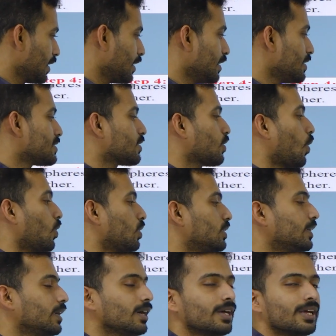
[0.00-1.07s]
is
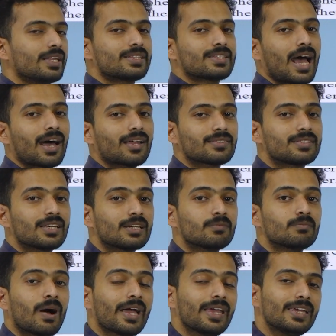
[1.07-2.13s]
called
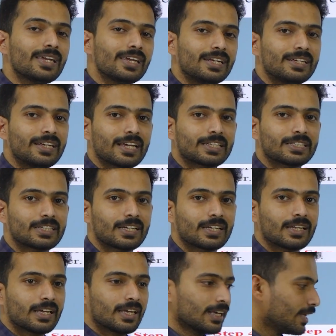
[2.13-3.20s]
charging by induction.
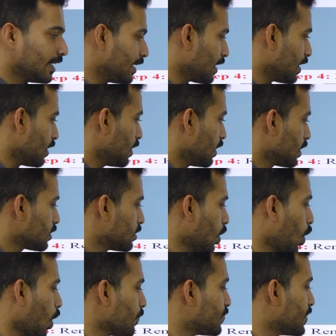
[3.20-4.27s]
Here the
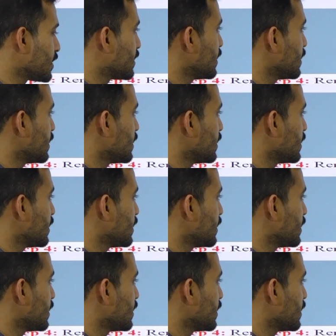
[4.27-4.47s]
object